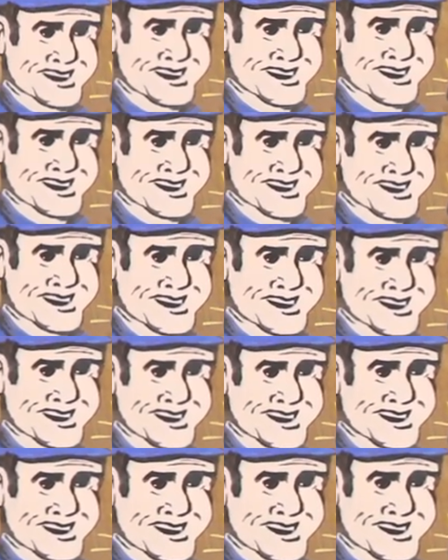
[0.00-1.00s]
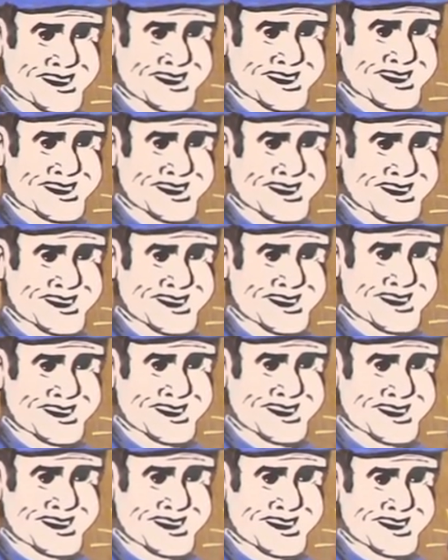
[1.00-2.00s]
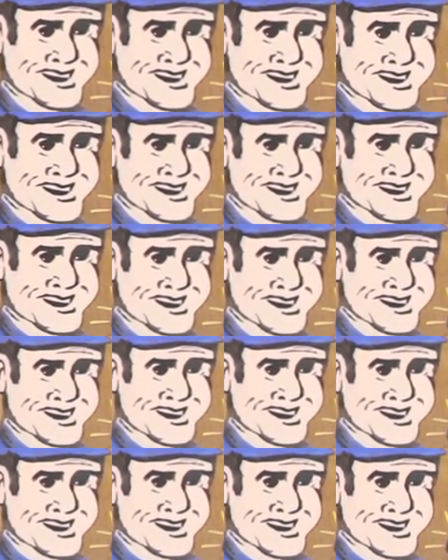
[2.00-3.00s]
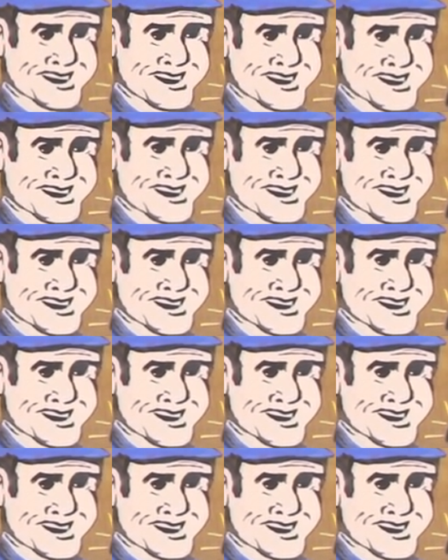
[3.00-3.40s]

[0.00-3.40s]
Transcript: The person shown says nothing.